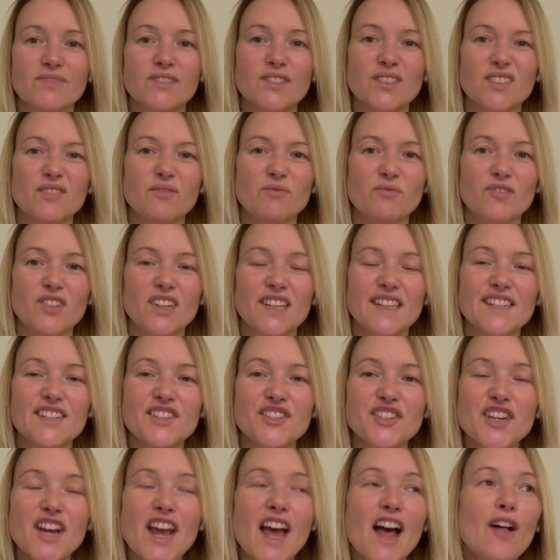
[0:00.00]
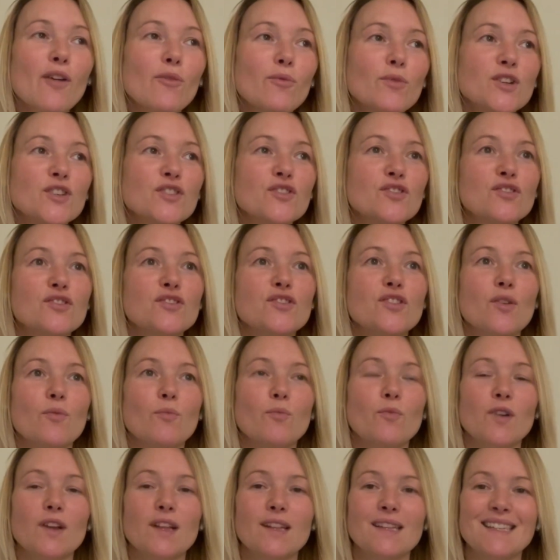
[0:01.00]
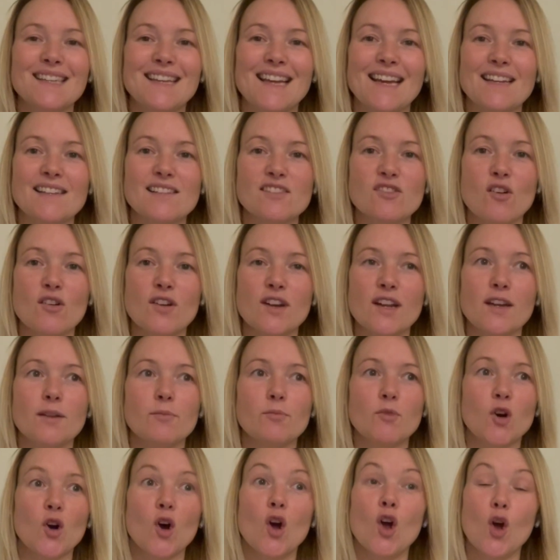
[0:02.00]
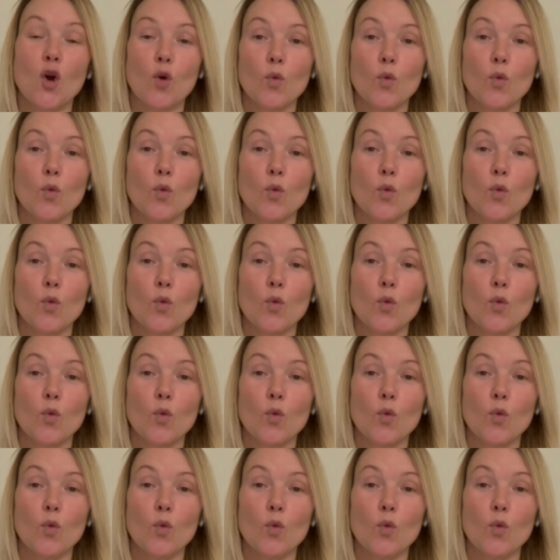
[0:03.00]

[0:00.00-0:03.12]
didn't really gel, we just don't really get on anymore.